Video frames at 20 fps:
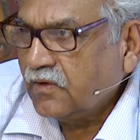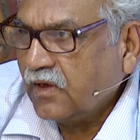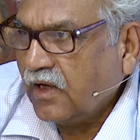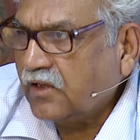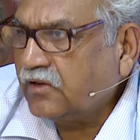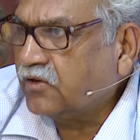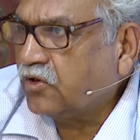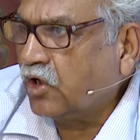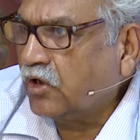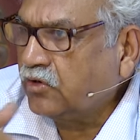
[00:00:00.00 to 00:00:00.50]

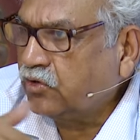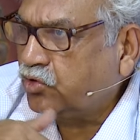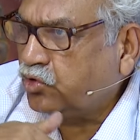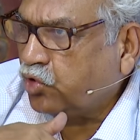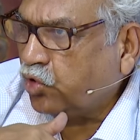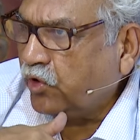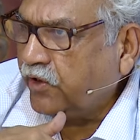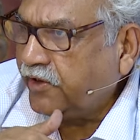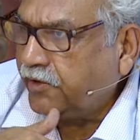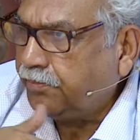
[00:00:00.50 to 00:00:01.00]
and then
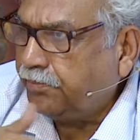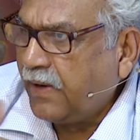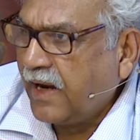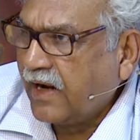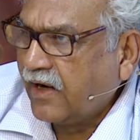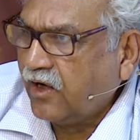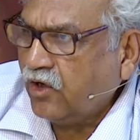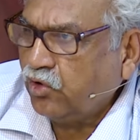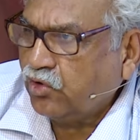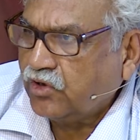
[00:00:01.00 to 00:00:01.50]
throw it
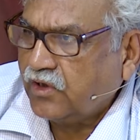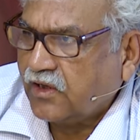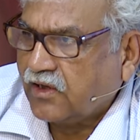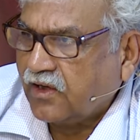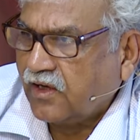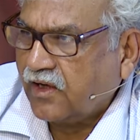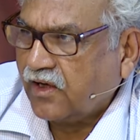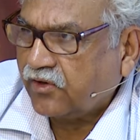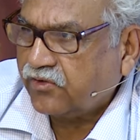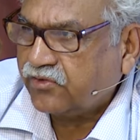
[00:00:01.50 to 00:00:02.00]
back into the
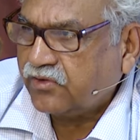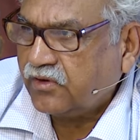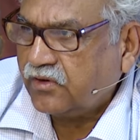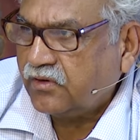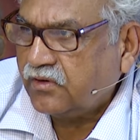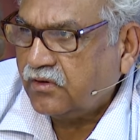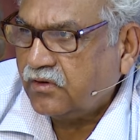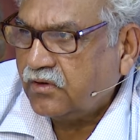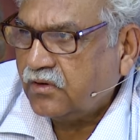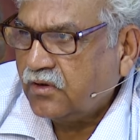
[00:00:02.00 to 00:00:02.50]
collection.
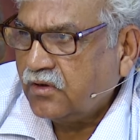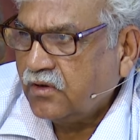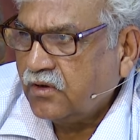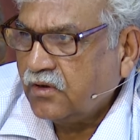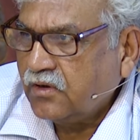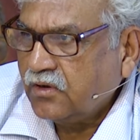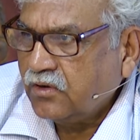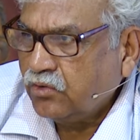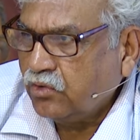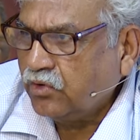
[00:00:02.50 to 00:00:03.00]

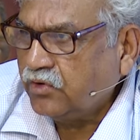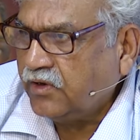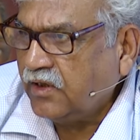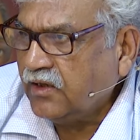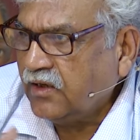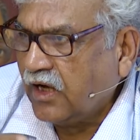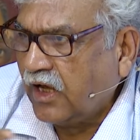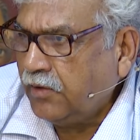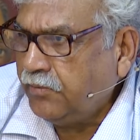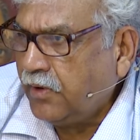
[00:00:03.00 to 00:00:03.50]
Do you
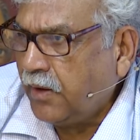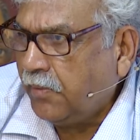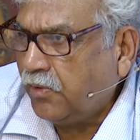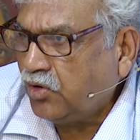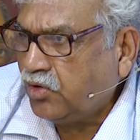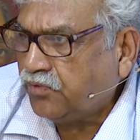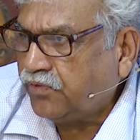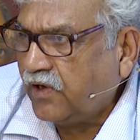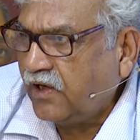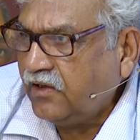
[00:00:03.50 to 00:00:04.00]
think I'll be able
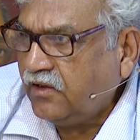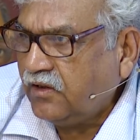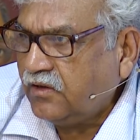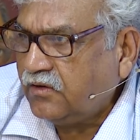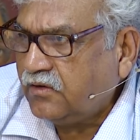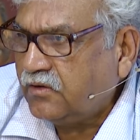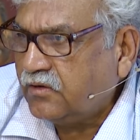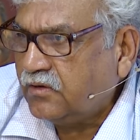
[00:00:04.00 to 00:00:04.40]
to find it?